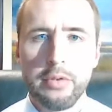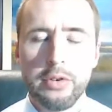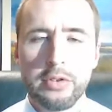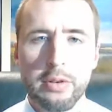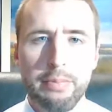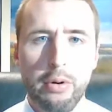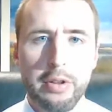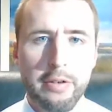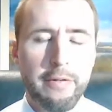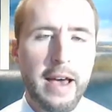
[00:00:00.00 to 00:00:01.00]
to
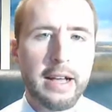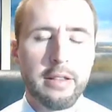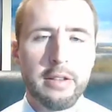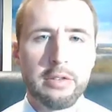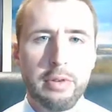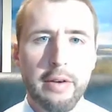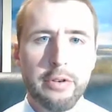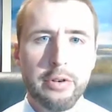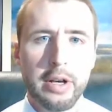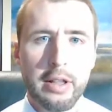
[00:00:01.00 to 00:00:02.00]
support the fact that this
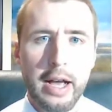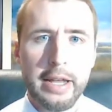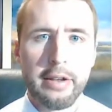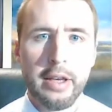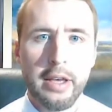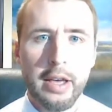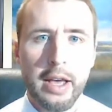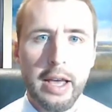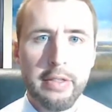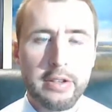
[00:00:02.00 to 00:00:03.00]
revenue declined.
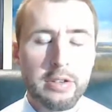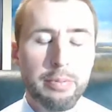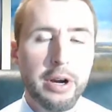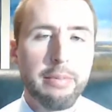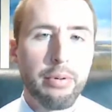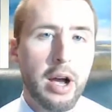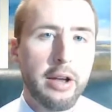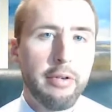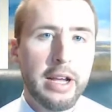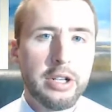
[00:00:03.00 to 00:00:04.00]
And this is pretty
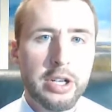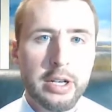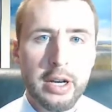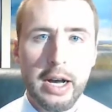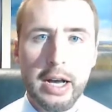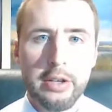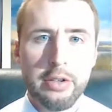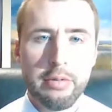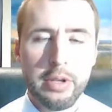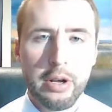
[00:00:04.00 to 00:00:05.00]
broad ranging.
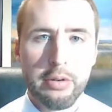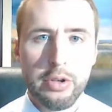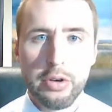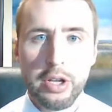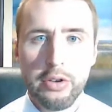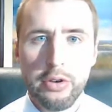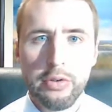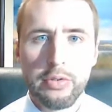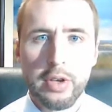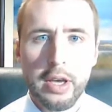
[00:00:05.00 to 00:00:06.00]
You can
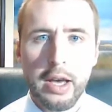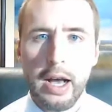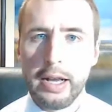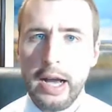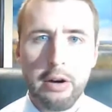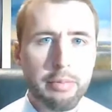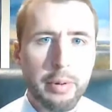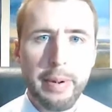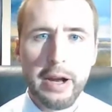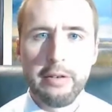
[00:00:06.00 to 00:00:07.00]
use account
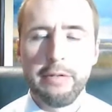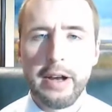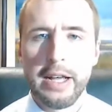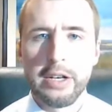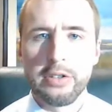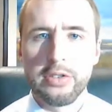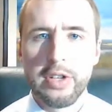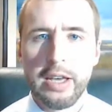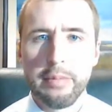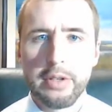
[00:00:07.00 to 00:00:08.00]
prepared financial
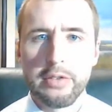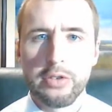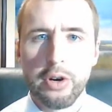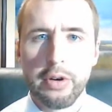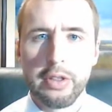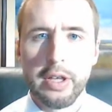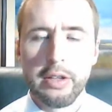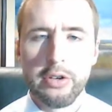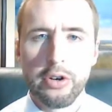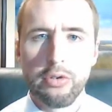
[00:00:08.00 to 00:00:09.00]
statements showing
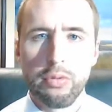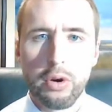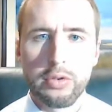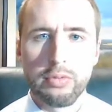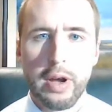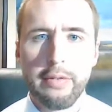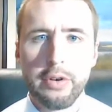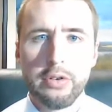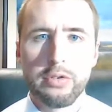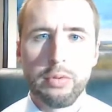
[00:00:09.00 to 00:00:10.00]
that your gross
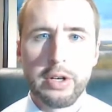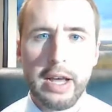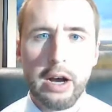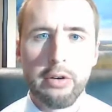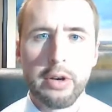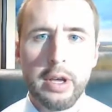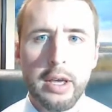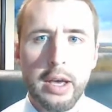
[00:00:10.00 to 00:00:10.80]
revenues were down.